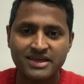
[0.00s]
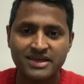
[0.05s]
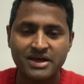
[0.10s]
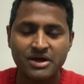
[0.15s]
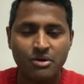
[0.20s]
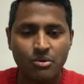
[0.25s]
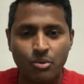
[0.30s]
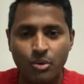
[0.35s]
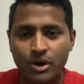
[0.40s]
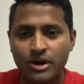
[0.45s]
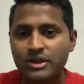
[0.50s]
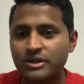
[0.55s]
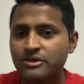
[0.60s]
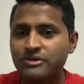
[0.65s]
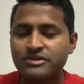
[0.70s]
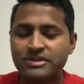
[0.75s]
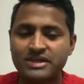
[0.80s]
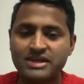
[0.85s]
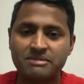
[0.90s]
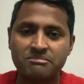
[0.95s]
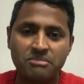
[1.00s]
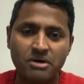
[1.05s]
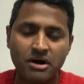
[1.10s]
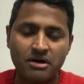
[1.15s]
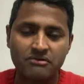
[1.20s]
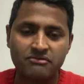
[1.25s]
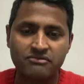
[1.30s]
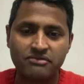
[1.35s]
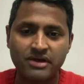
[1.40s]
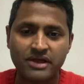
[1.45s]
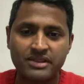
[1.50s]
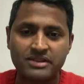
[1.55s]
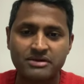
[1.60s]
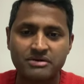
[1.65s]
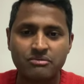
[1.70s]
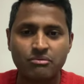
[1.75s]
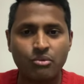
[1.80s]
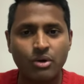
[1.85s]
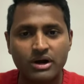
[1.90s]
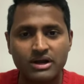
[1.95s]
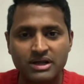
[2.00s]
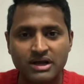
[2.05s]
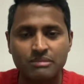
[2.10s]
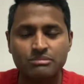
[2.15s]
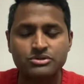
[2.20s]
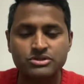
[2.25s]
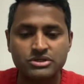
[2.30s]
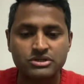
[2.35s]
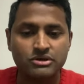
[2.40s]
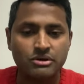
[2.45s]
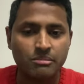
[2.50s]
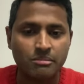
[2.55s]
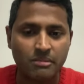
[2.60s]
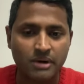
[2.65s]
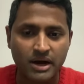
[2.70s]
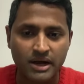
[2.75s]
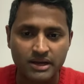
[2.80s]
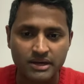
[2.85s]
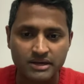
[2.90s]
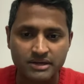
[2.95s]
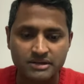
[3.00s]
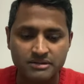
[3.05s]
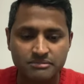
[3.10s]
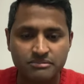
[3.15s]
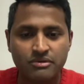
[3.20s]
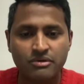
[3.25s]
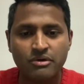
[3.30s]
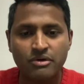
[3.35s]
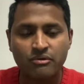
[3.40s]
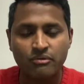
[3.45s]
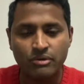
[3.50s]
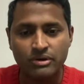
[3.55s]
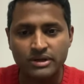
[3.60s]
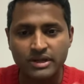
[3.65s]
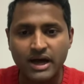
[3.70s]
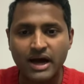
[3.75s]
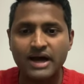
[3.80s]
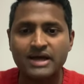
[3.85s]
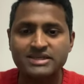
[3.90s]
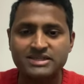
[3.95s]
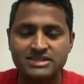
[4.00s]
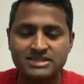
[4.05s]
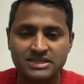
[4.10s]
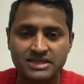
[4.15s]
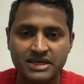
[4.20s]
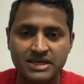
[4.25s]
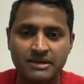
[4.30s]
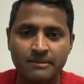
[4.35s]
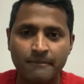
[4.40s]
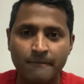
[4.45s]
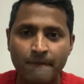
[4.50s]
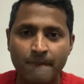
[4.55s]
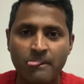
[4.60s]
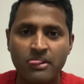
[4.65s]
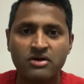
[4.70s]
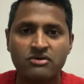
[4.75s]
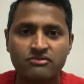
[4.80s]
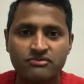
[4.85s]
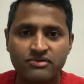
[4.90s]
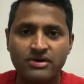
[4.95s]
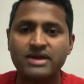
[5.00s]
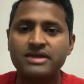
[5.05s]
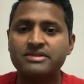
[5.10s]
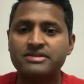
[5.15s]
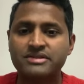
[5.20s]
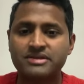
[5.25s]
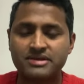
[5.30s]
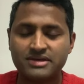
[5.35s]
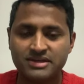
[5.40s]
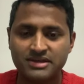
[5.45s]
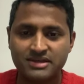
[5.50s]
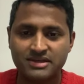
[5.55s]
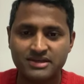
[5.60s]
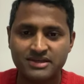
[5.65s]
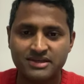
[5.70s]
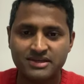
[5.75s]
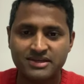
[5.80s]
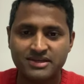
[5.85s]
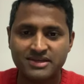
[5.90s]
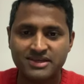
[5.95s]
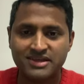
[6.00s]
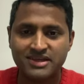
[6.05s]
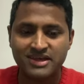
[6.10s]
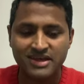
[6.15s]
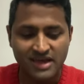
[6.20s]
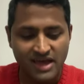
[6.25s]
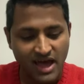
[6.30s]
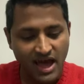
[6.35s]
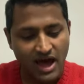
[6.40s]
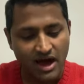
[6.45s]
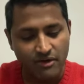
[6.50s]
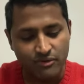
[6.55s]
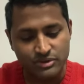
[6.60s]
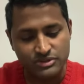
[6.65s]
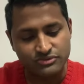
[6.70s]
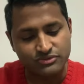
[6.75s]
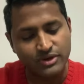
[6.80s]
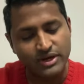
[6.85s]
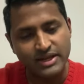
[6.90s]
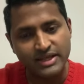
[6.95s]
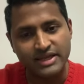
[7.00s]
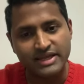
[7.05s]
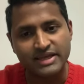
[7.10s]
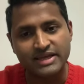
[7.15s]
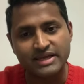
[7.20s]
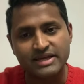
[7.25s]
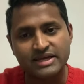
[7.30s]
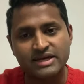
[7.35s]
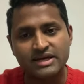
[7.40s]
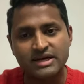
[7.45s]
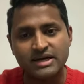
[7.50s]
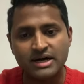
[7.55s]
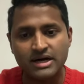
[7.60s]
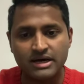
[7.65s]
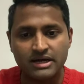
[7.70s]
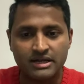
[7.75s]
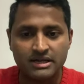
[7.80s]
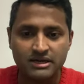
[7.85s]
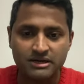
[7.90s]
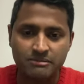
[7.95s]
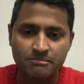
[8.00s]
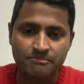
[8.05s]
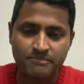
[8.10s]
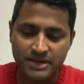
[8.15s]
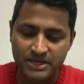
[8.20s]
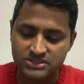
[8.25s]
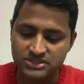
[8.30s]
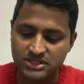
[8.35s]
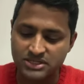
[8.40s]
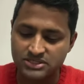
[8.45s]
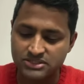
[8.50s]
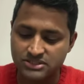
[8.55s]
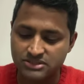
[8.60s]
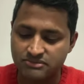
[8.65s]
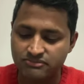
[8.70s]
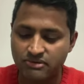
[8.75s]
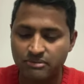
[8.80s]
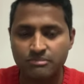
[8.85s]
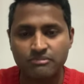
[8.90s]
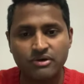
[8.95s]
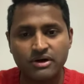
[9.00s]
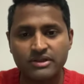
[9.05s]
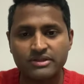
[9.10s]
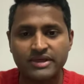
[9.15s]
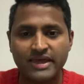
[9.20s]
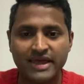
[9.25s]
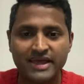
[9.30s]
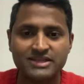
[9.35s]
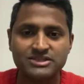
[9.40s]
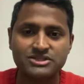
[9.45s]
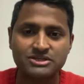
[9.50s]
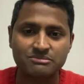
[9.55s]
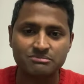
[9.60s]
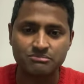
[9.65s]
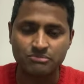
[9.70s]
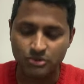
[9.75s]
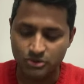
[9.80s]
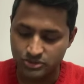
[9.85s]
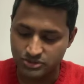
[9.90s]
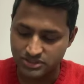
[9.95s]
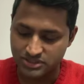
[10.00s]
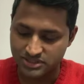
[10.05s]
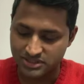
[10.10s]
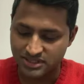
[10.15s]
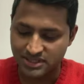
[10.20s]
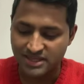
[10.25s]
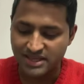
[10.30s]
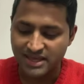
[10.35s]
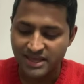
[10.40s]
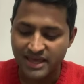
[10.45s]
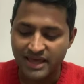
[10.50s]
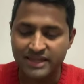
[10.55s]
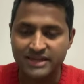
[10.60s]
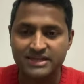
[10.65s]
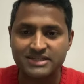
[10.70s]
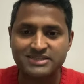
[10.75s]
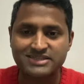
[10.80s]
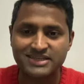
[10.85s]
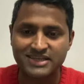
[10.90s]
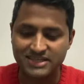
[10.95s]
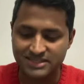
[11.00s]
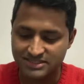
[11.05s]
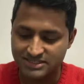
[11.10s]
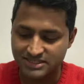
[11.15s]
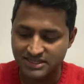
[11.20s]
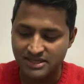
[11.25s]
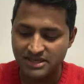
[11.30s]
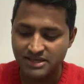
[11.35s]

What do you think about faith? What comes to your mind when I say faith? I was reading a little passage from one of the ancient books, and it says,